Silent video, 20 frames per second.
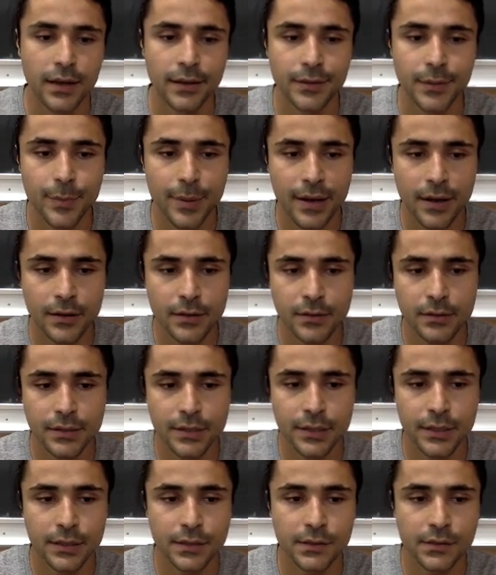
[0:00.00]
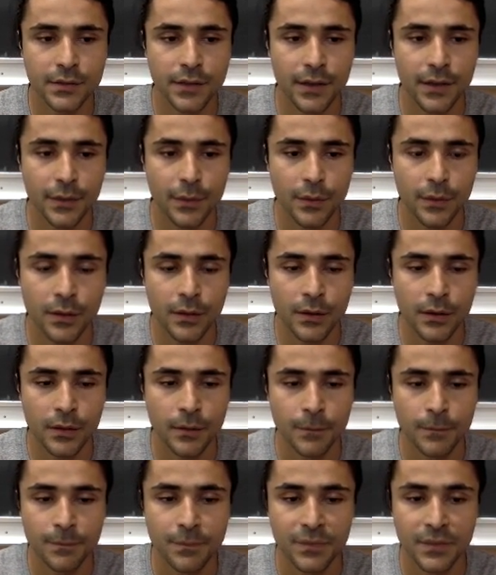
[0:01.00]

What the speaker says: And the pattern is that the